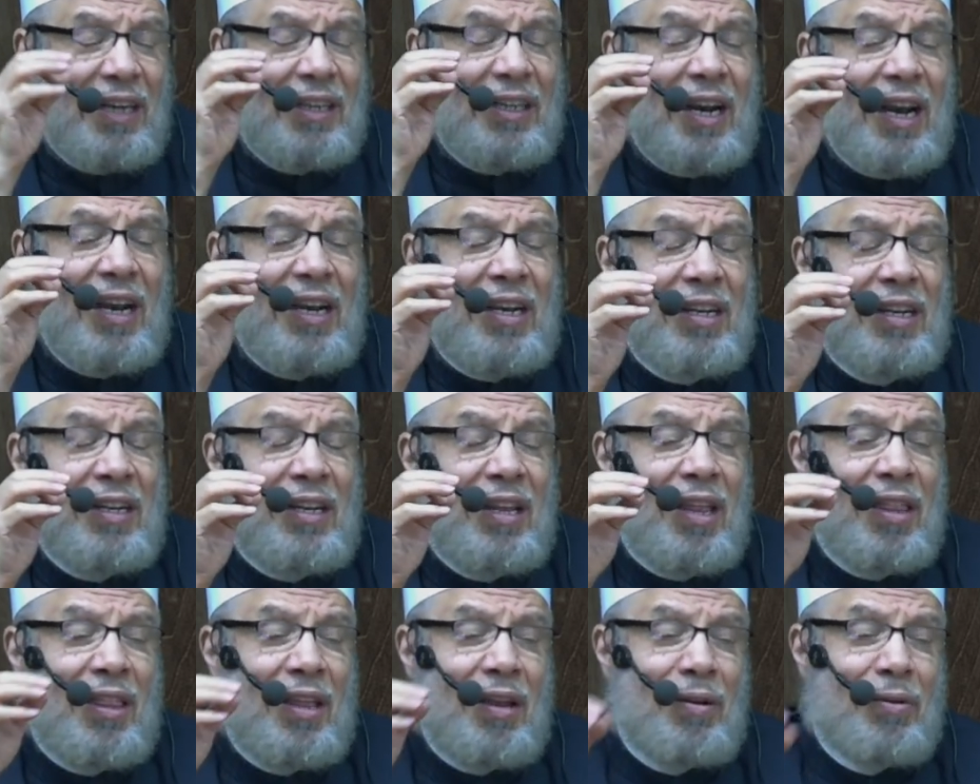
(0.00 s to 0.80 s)
If
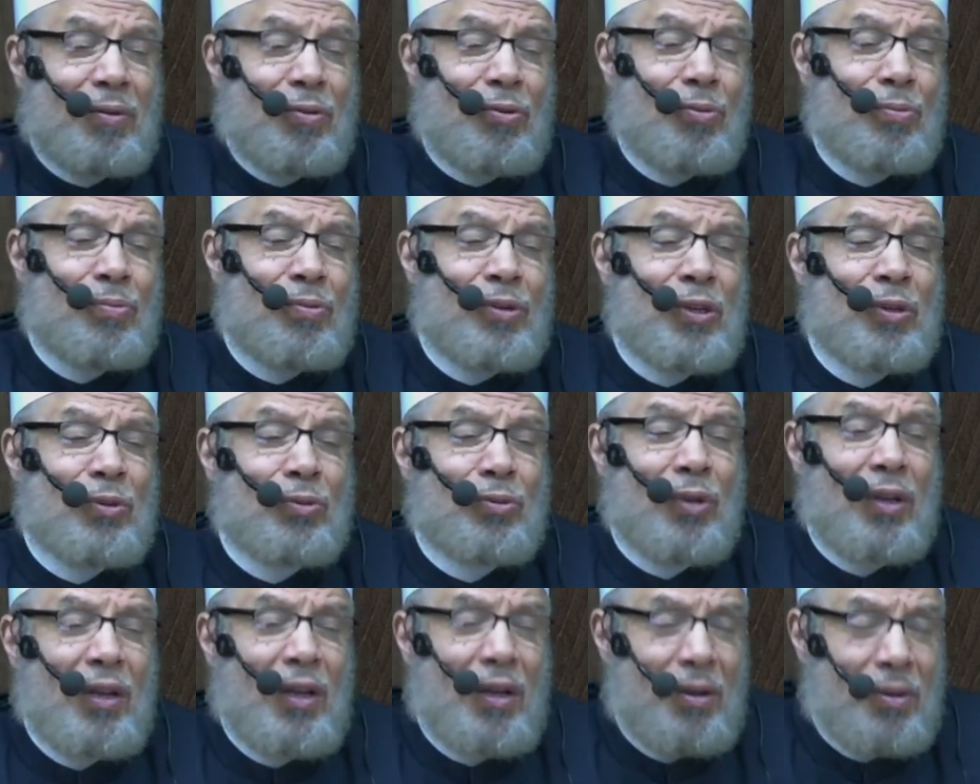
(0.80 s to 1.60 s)
they stay,
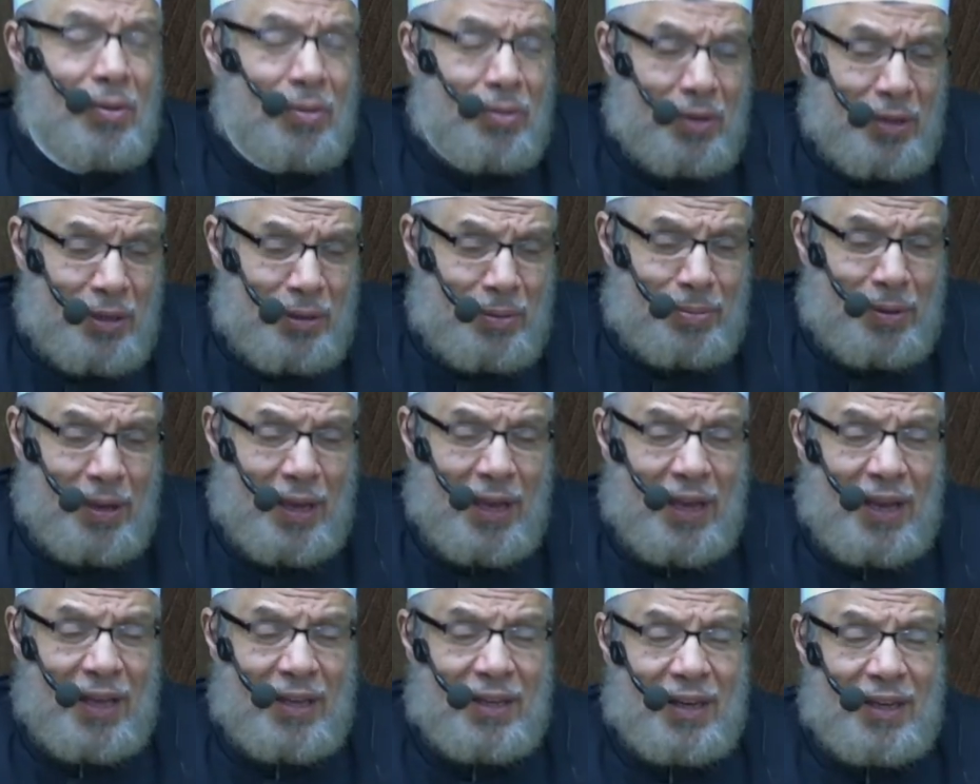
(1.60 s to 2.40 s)
they will
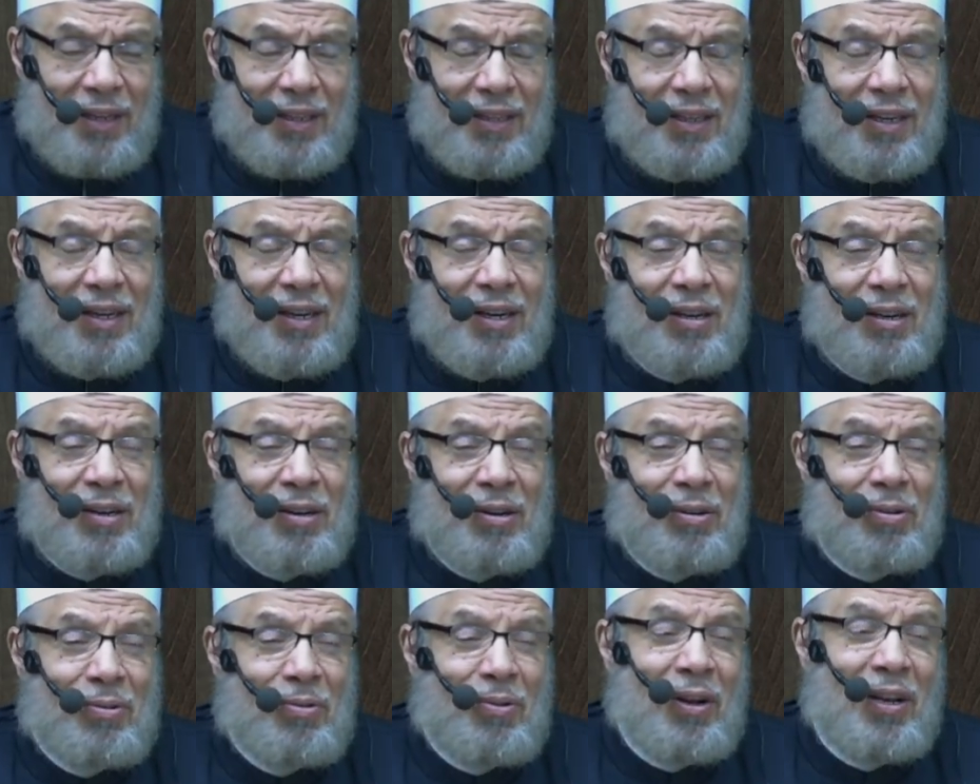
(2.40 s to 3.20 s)
all
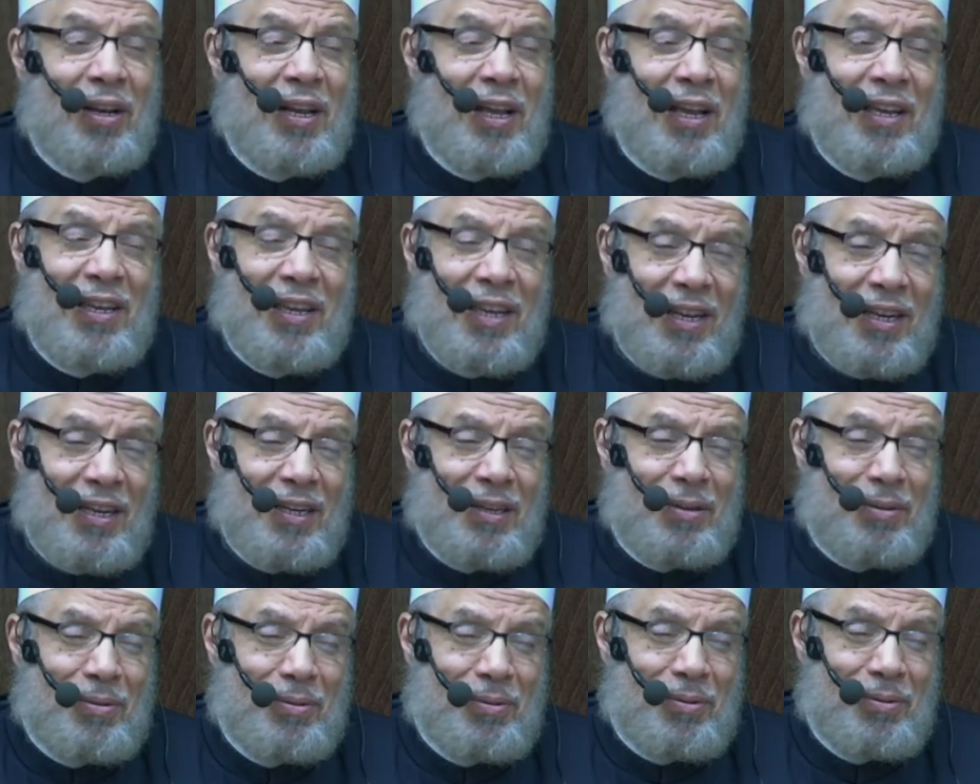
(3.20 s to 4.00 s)
put
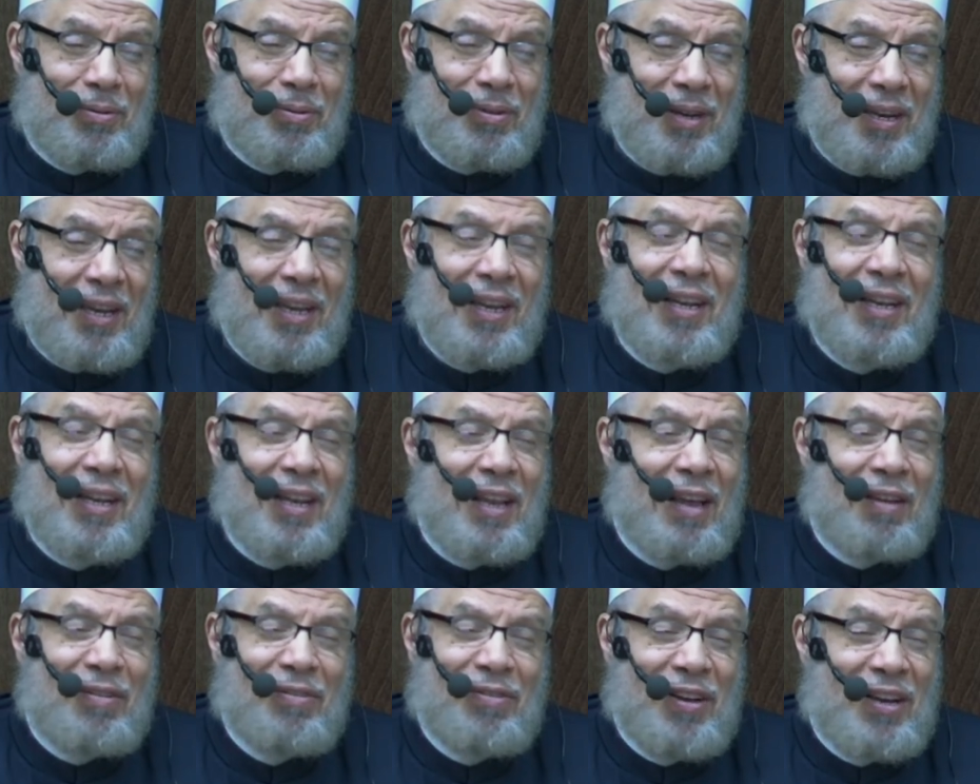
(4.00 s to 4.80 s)
your
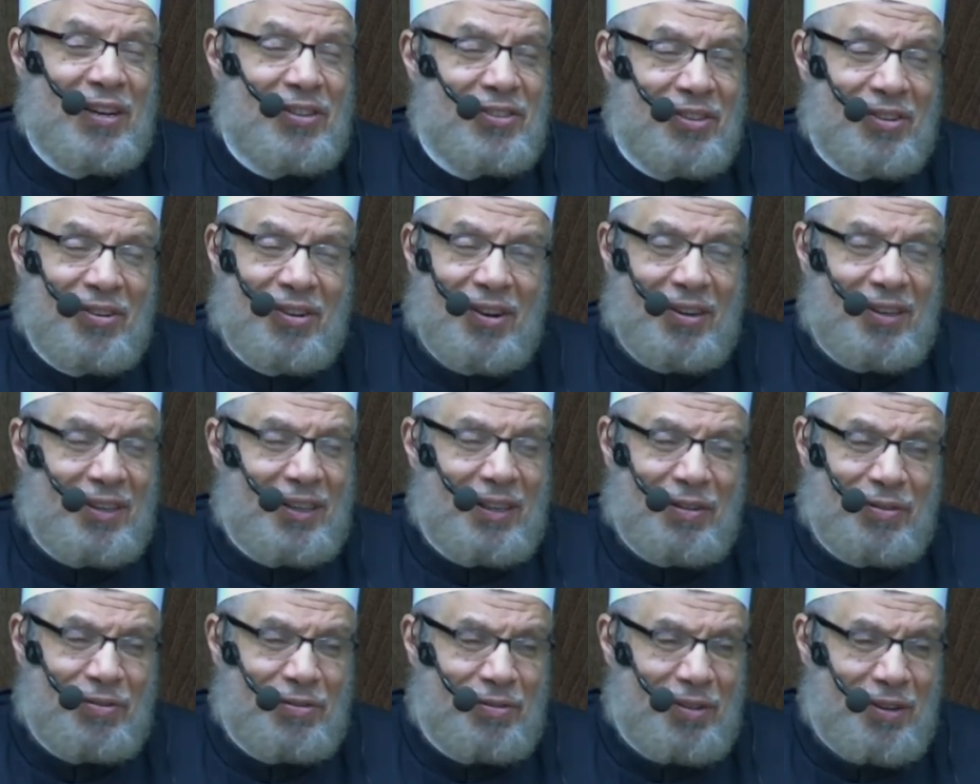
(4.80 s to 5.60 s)

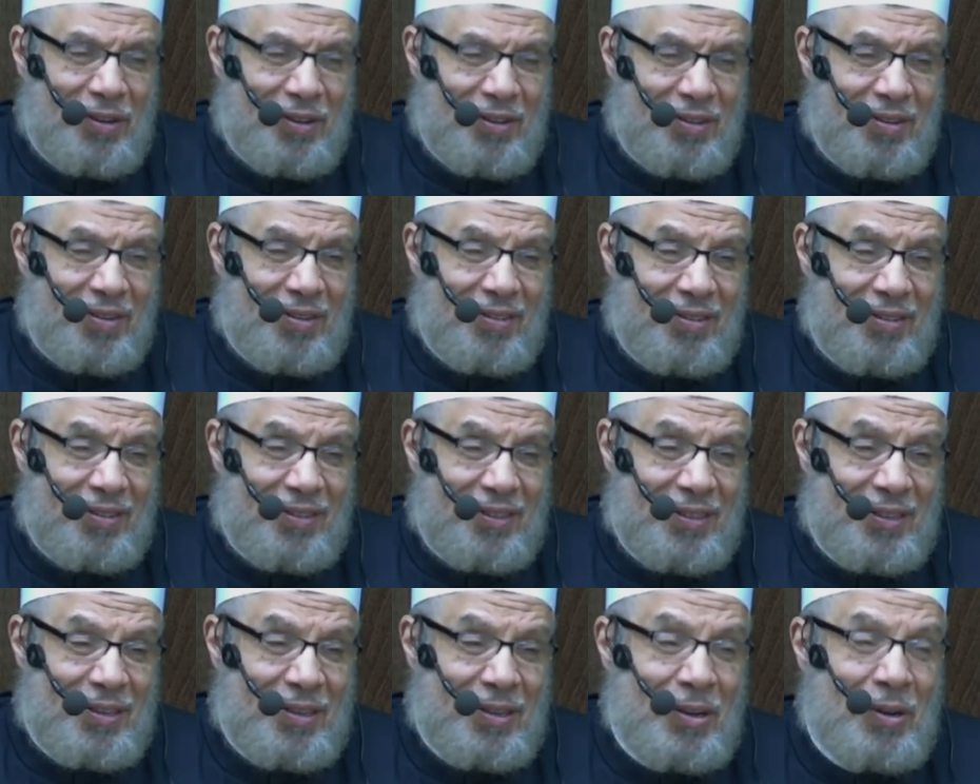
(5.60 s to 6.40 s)
servants
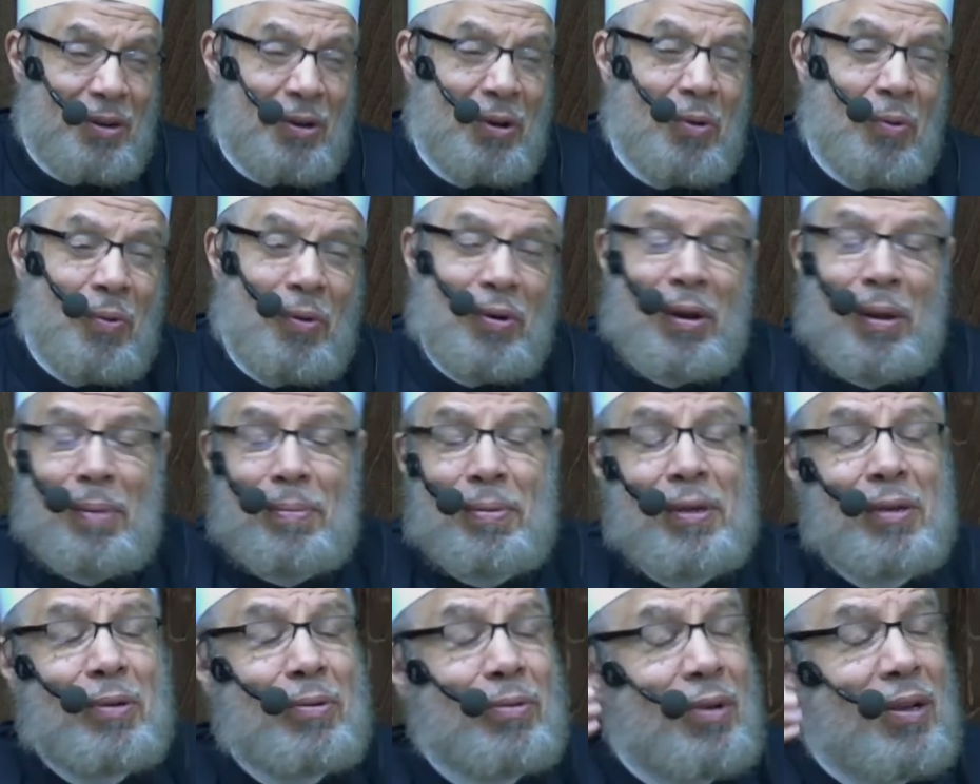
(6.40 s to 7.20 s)
and they will not